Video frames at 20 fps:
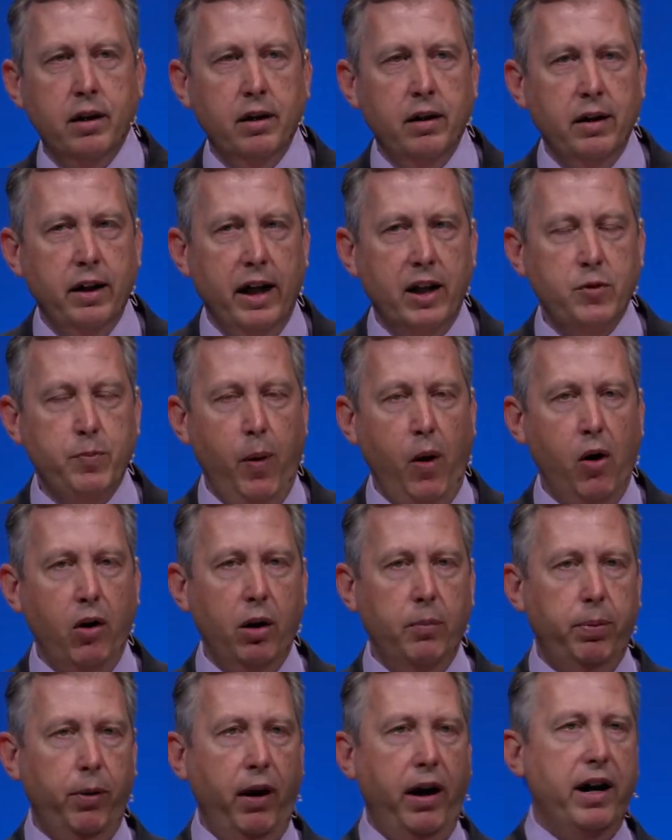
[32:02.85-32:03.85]
As Paul
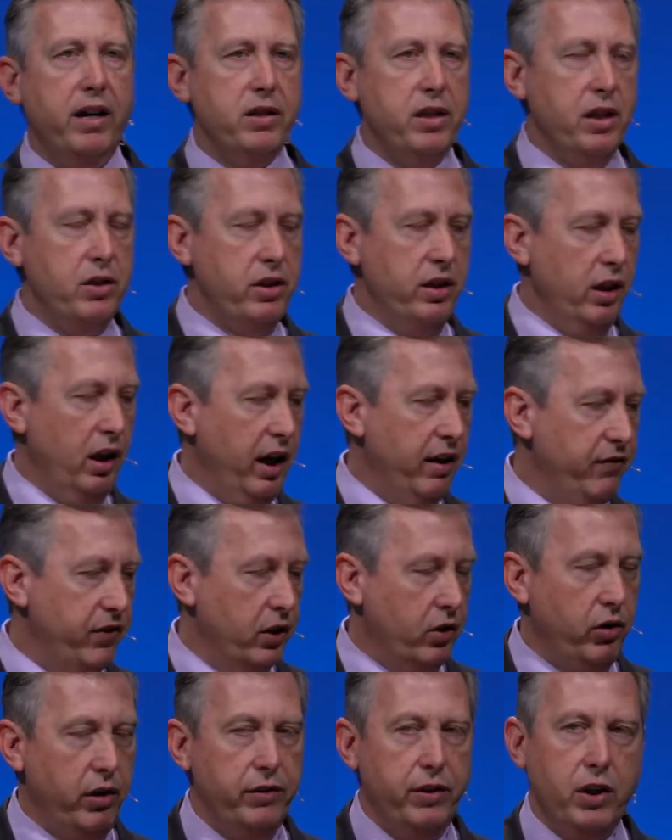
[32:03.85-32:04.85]
applies this in the life of the
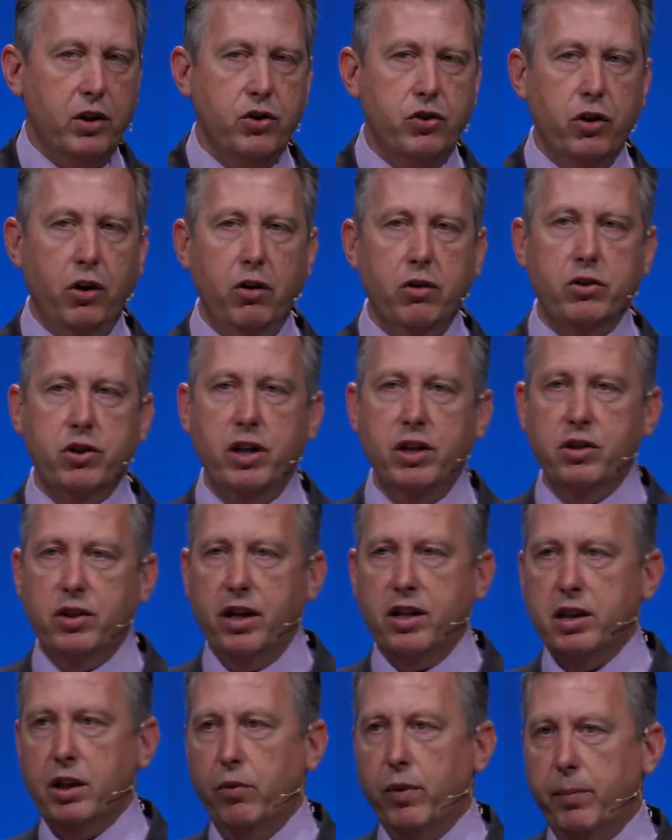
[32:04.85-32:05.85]
Corinthian church, he
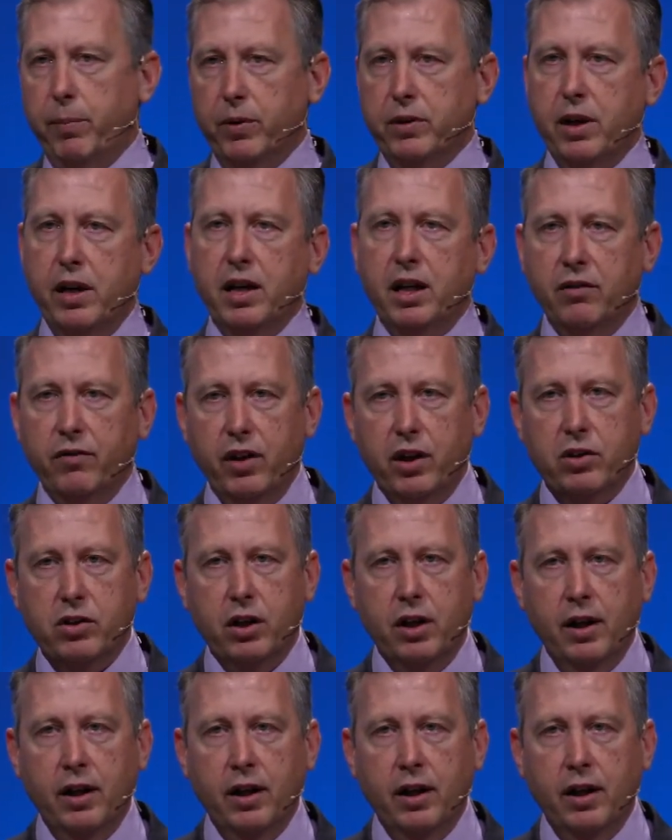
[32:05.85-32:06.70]
says that we partake of this